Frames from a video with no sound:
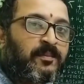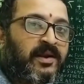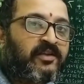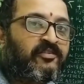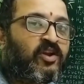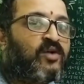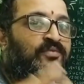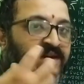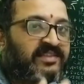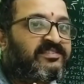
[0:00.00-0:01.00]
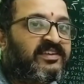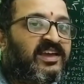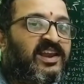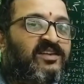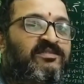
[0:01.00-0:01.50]
preparation of
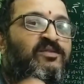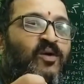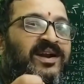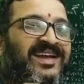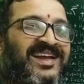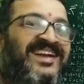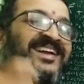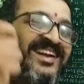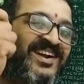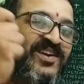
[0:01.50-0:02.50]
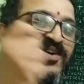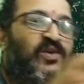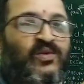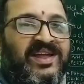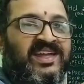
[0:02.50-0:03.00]
HCl, you want a
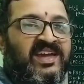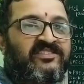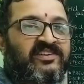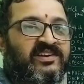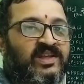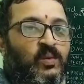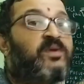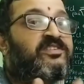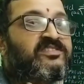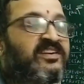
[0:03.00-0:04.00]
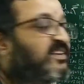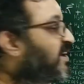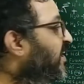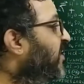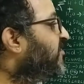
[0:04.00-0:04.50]
drying agent. Which is the drying